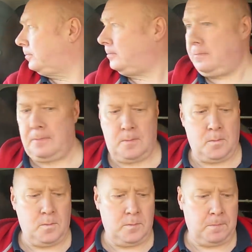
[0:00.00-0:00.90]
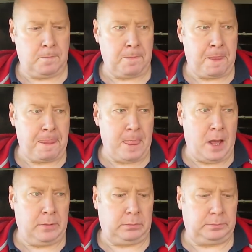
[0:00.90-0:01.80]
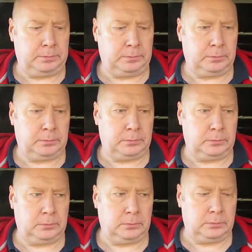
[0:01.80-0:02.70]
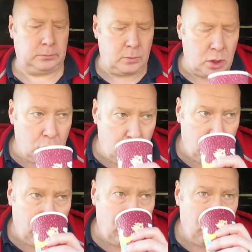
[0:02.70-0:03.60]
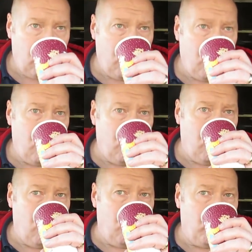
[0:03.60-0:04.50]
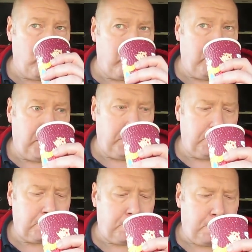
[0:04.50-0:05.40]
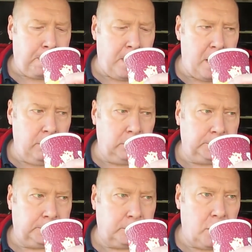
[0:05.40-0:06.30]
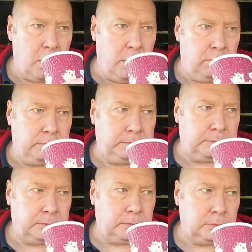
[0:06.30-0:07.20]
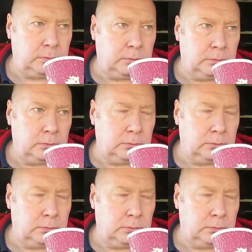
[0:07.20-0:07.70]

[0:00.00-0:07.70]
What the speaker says: (silence)